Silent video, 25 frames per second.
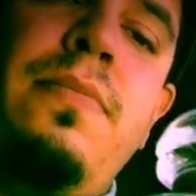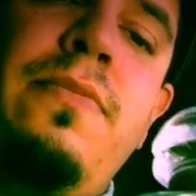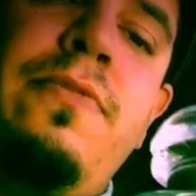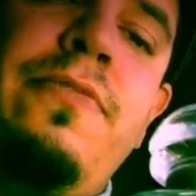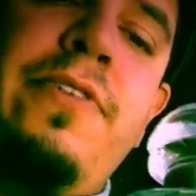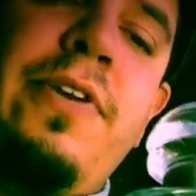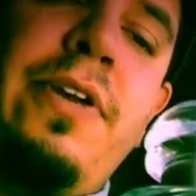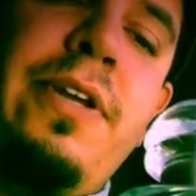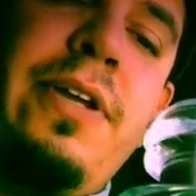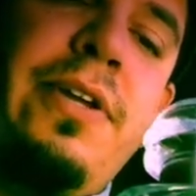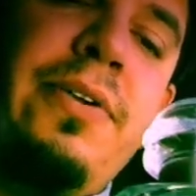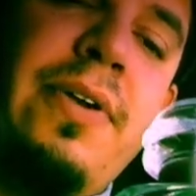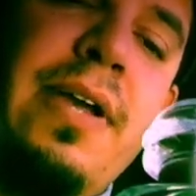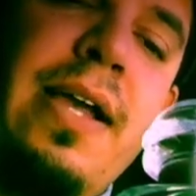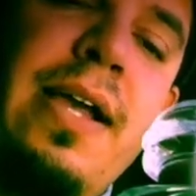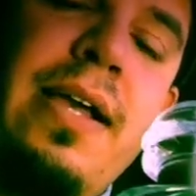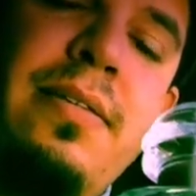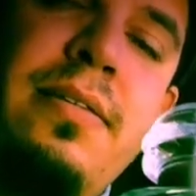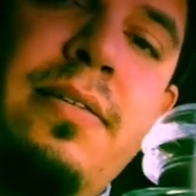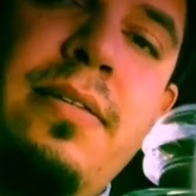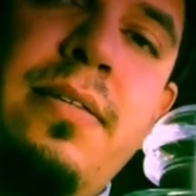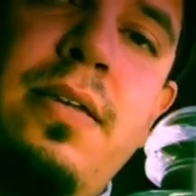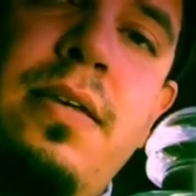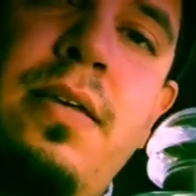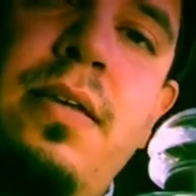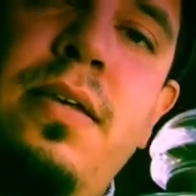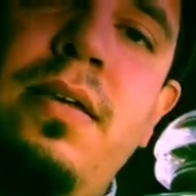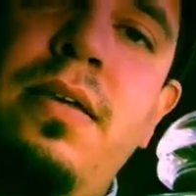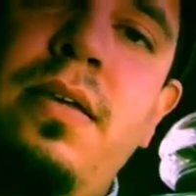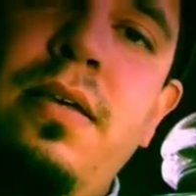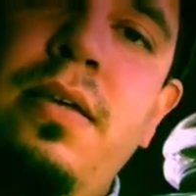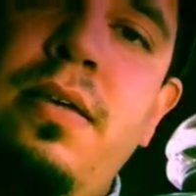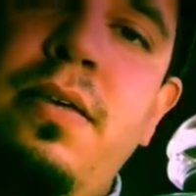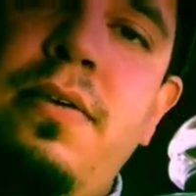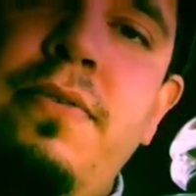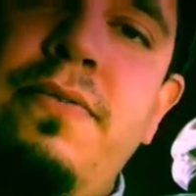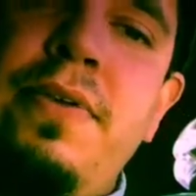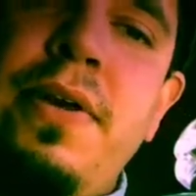Very grassy,
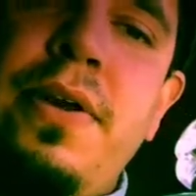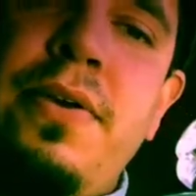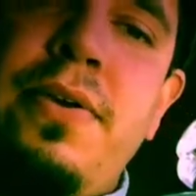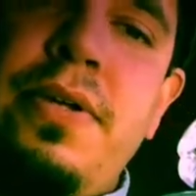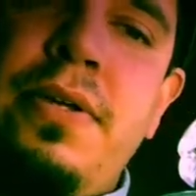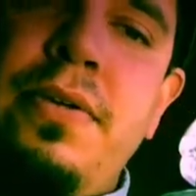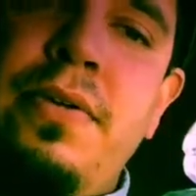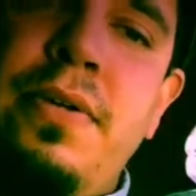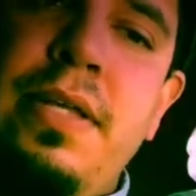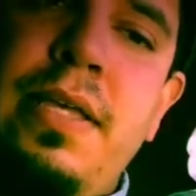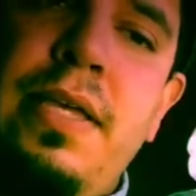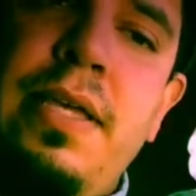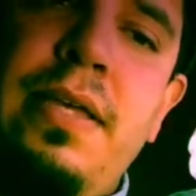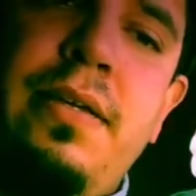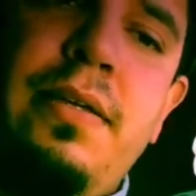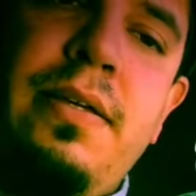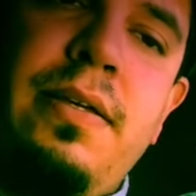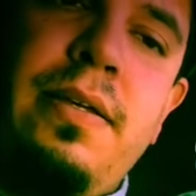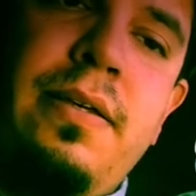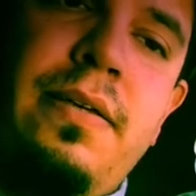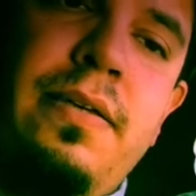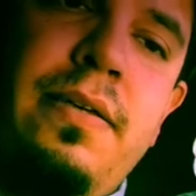very unique.